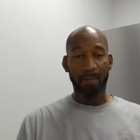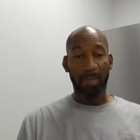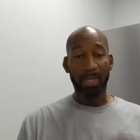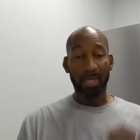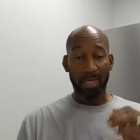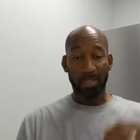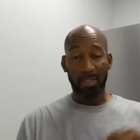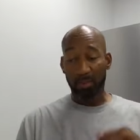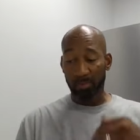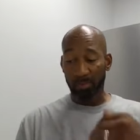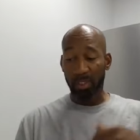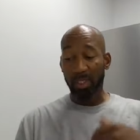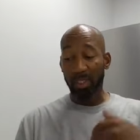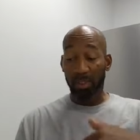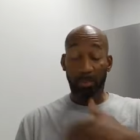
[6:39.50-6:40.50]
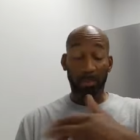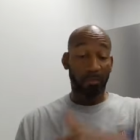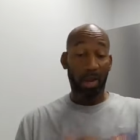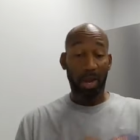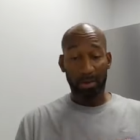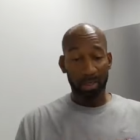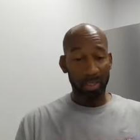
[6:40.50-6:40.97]
He is the He is the
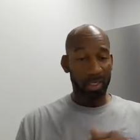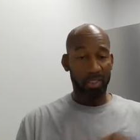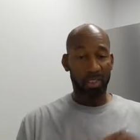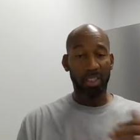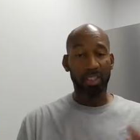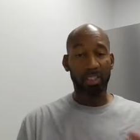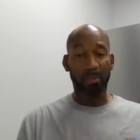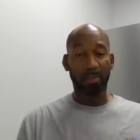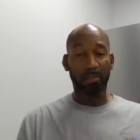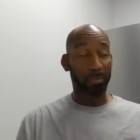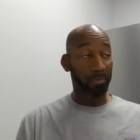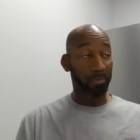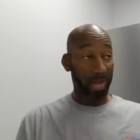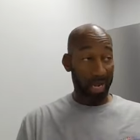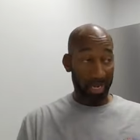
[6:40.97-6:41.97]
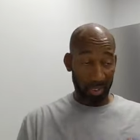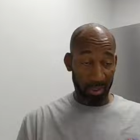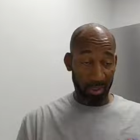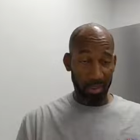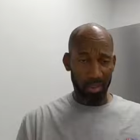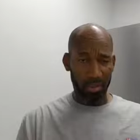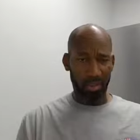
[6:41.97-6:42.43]
provider. He doesn't need to be provided.
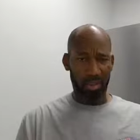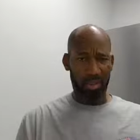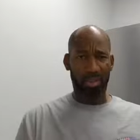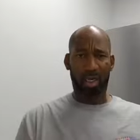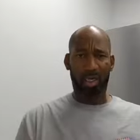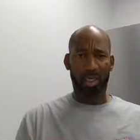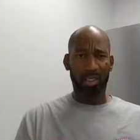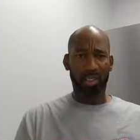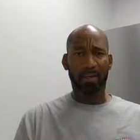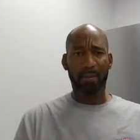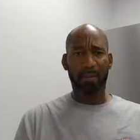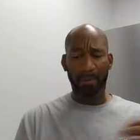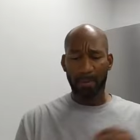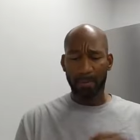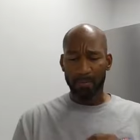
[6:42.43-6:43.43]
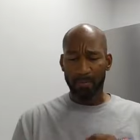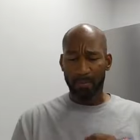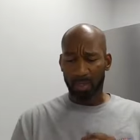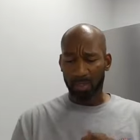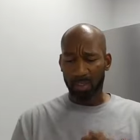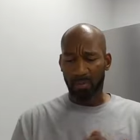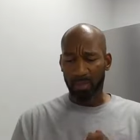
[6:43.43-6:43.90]
You understand? Y'all get that?
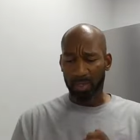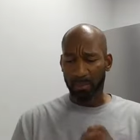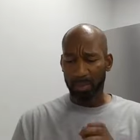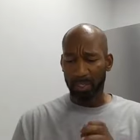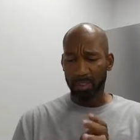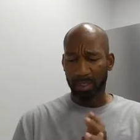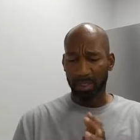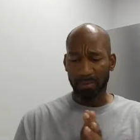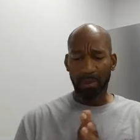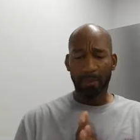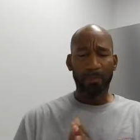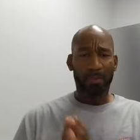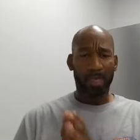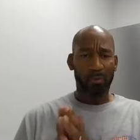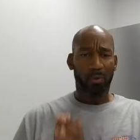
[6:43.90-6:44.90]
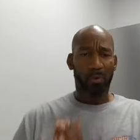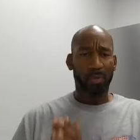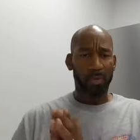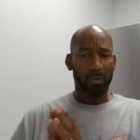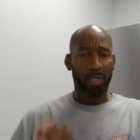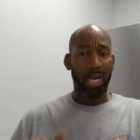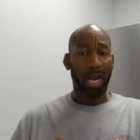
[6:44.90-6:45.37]
Understand what that means? That's, that's what it
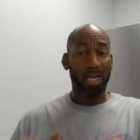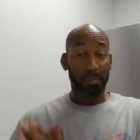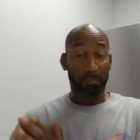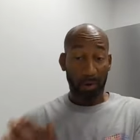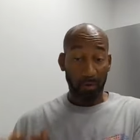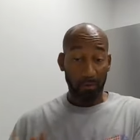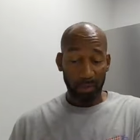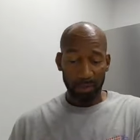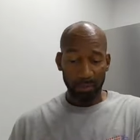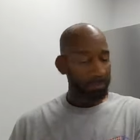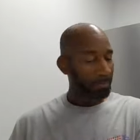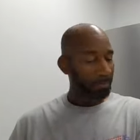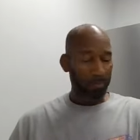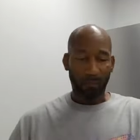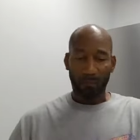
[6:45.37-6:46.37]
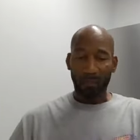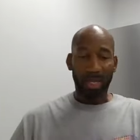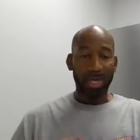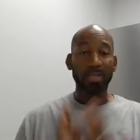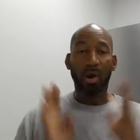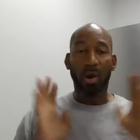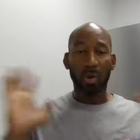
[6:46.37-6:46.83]
means when God is perfect.
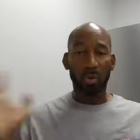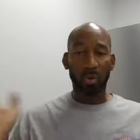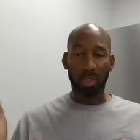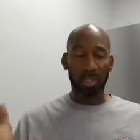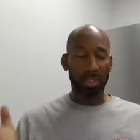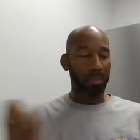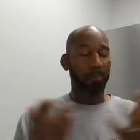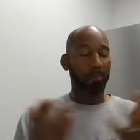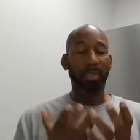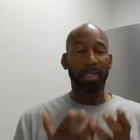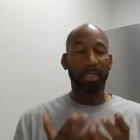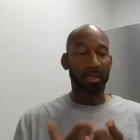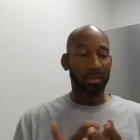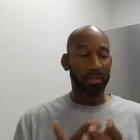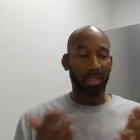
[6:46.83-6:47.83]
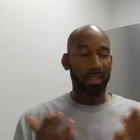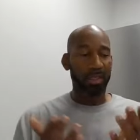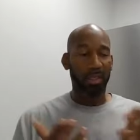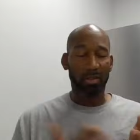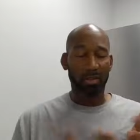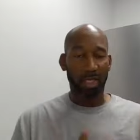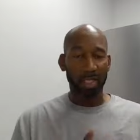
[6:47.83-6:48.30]
He's whole. He's complete. There's
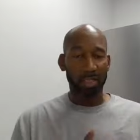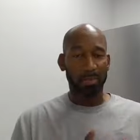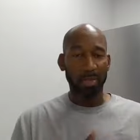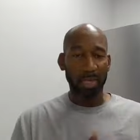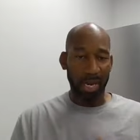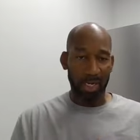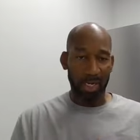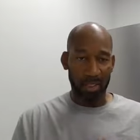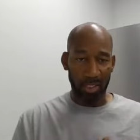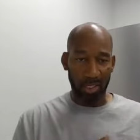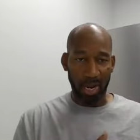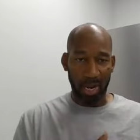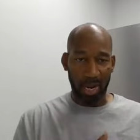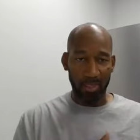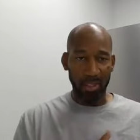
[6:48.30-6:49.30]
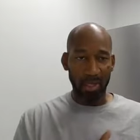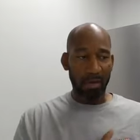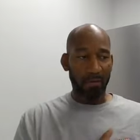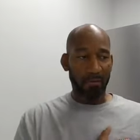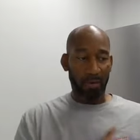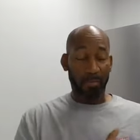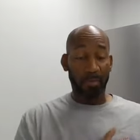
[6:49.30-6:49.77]
nothing else that needs to be added to God
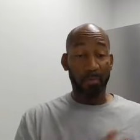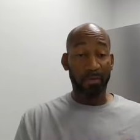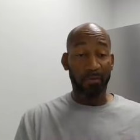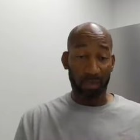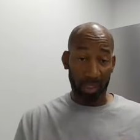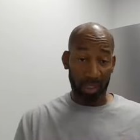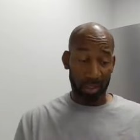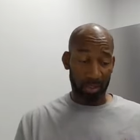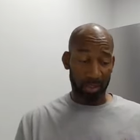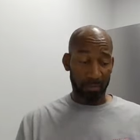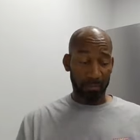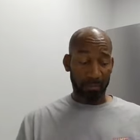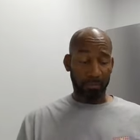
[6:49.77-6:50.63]
for him to be finished.